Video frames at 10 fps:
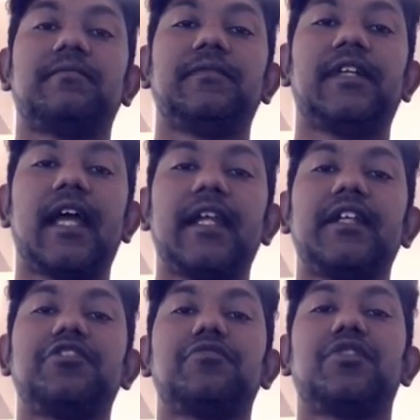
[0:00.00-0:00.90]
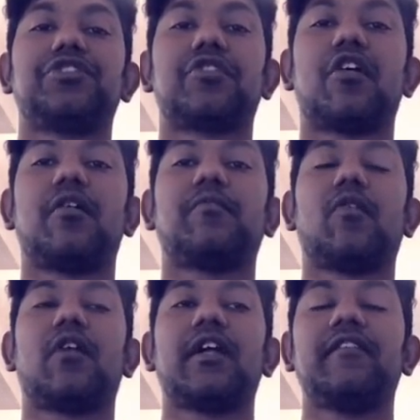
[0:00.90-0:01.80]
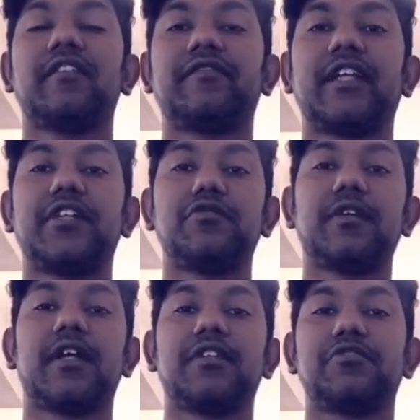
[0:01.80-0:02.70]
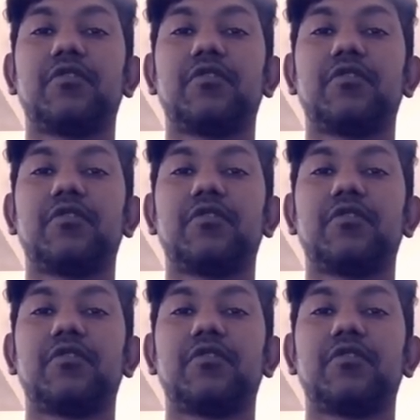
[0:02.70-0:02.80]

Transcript: getting into a job, or even if they do get into a